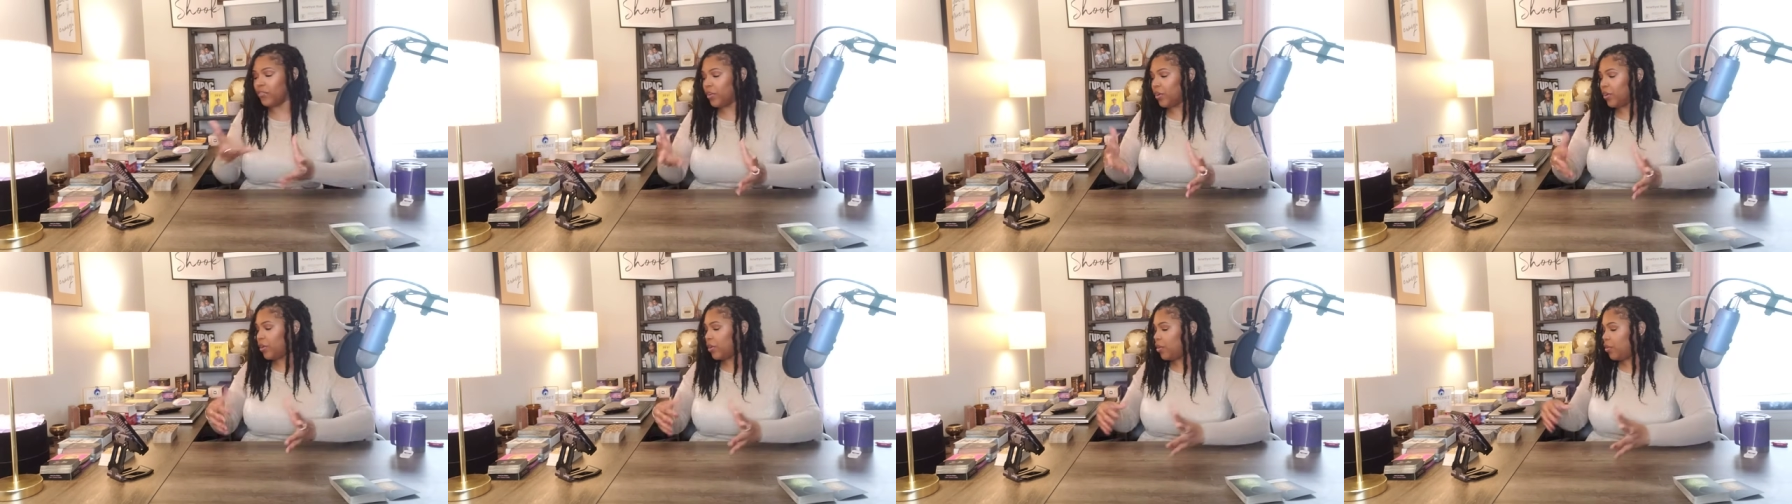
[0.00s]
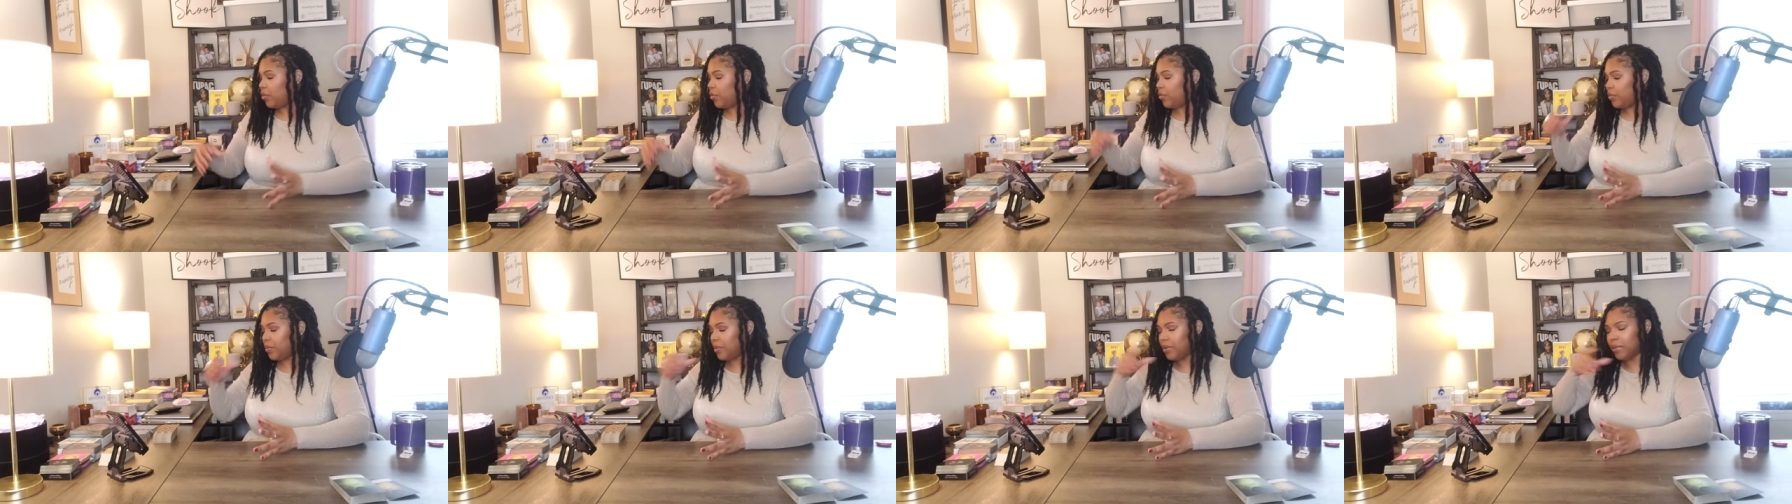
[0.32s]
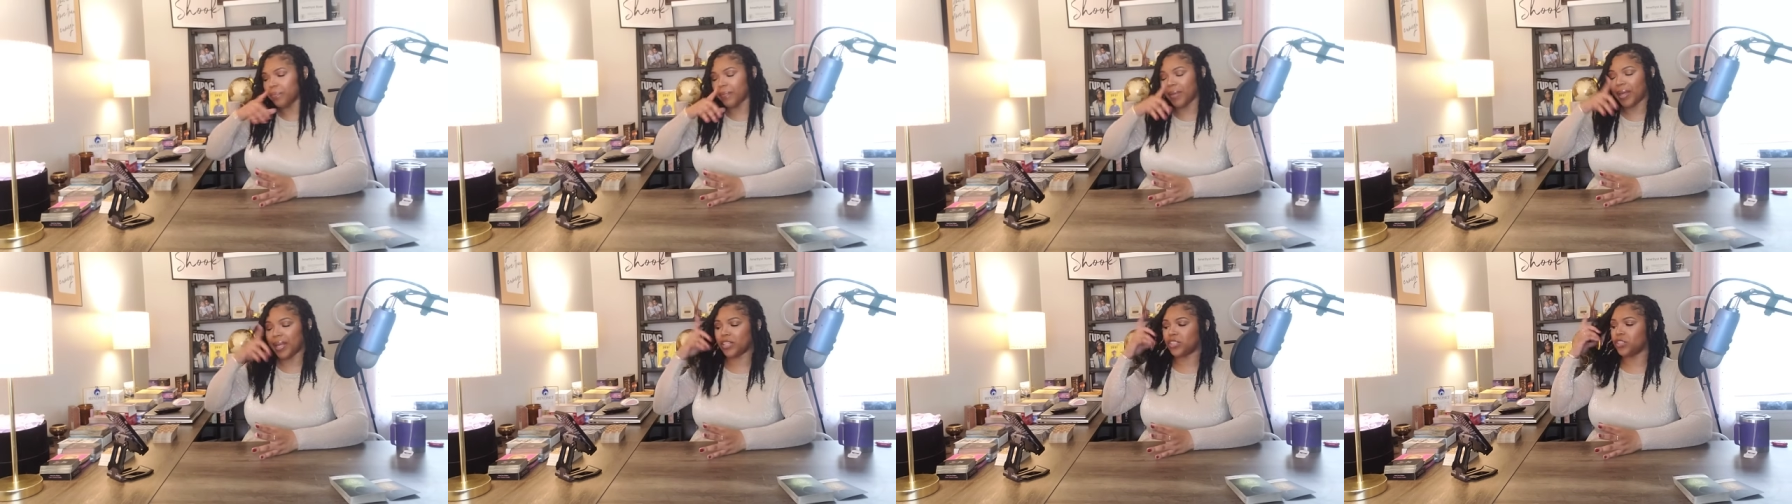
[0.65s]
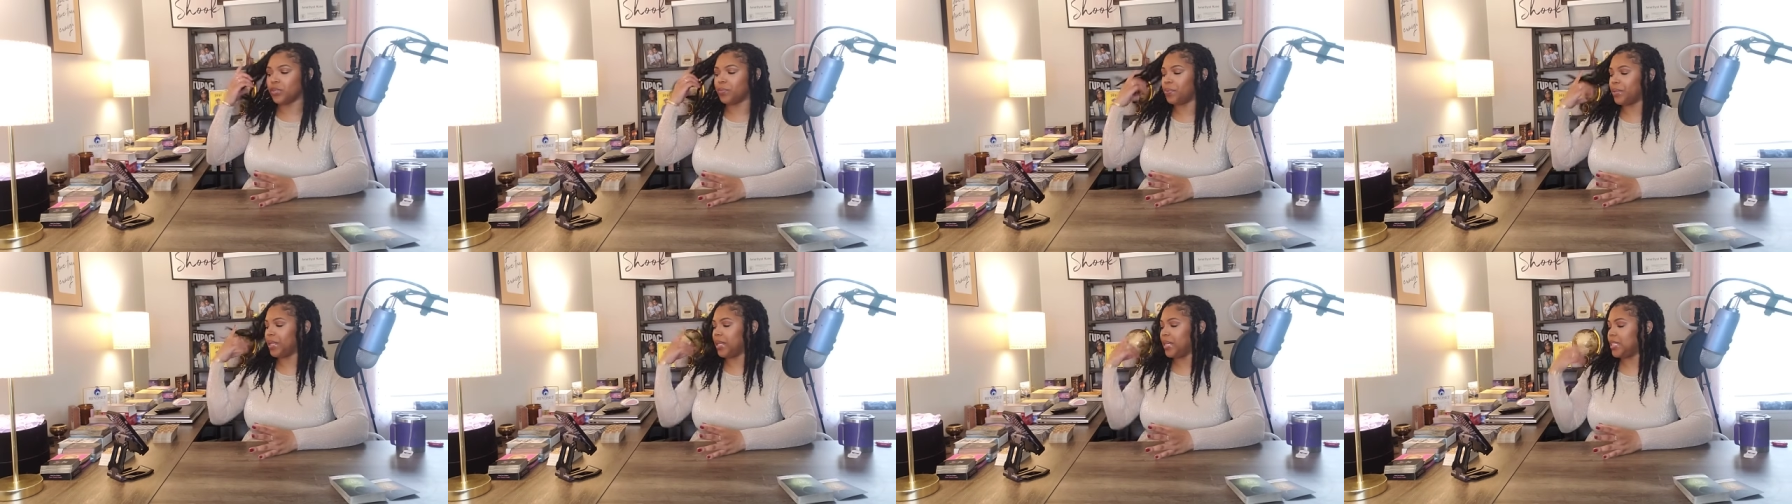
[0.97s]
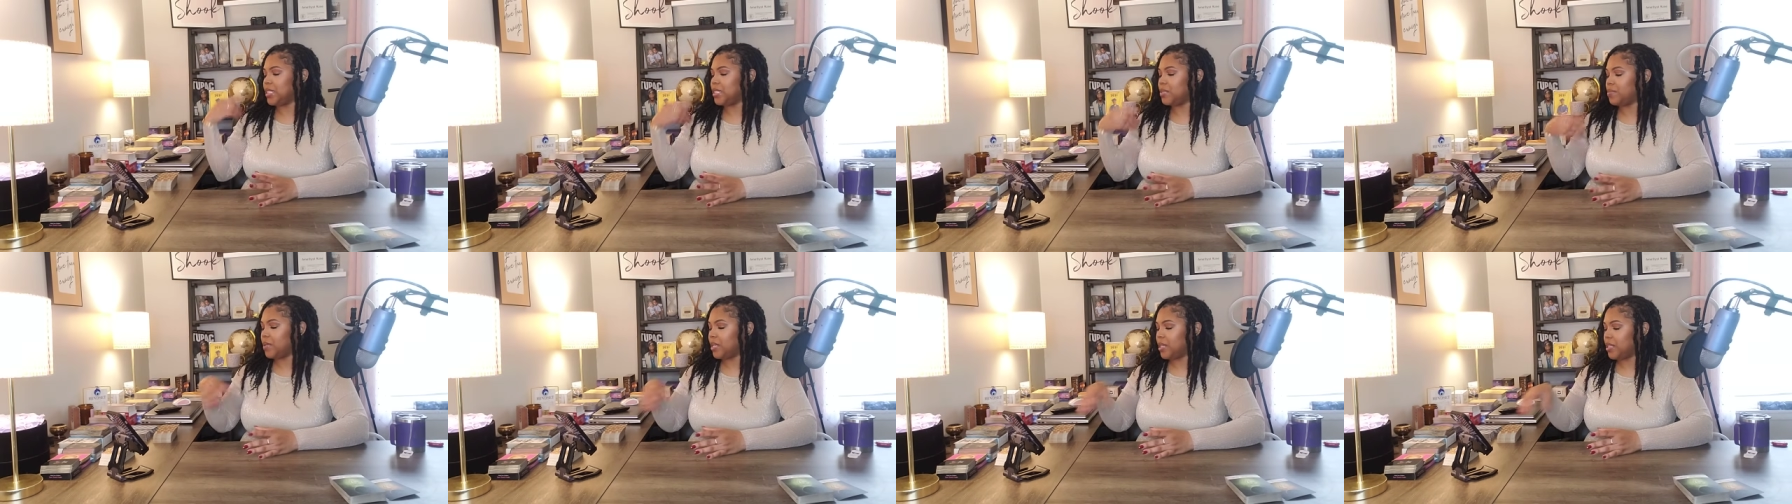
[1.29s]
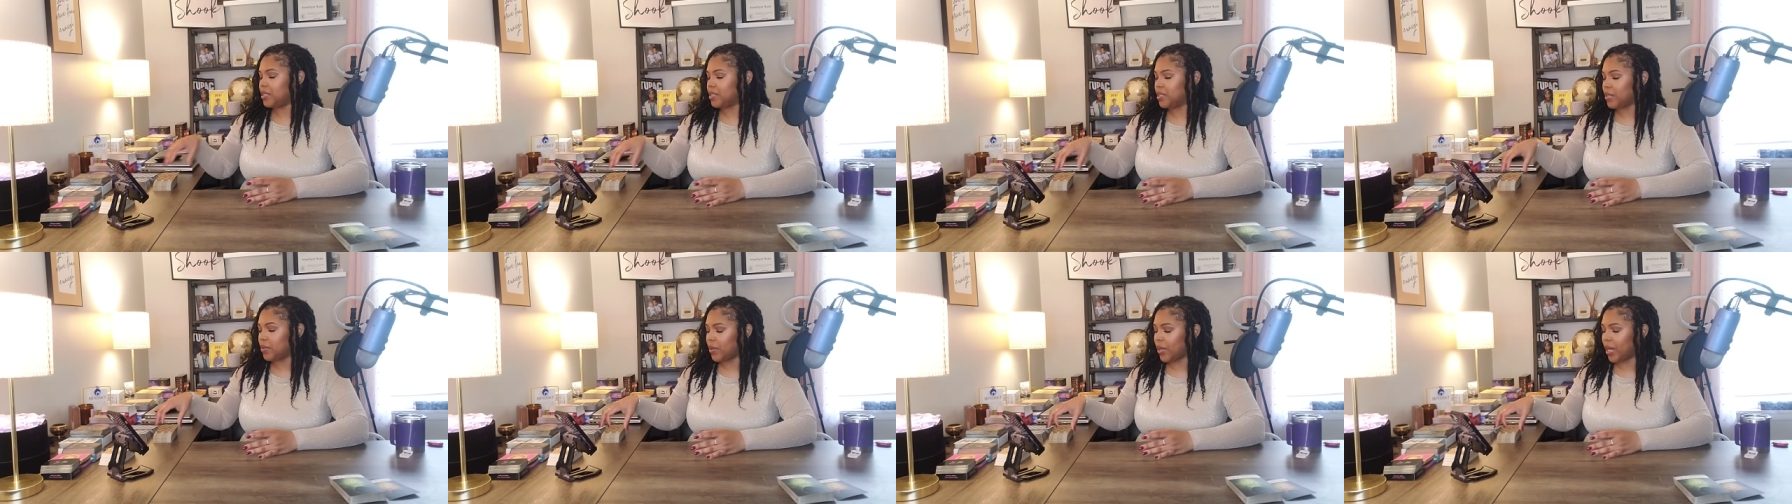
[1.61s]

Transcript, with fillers: Virgo major placements.